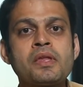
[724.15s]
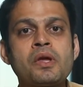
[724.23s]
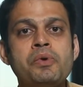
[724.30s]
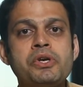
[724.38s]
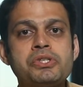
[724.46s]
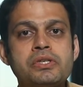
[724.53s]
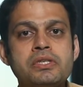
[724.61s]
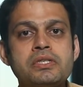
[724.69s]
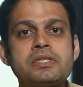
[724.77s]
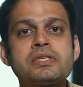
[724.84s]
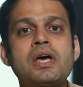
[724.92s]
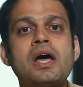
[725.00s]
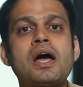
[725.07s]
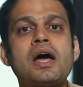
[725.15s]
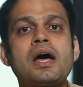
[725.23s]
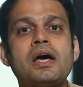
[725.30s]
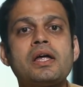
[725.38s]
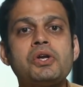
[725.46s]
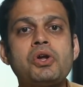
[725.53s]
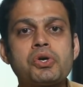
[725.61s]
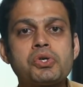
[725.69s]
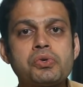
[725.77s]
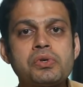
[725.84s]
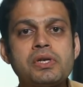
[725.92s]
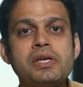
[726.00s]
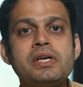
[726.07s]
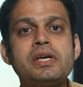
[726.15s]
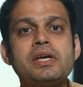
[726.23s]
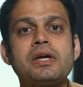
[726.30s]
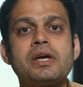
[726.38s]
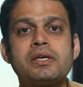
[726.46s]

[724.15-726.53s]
which is not only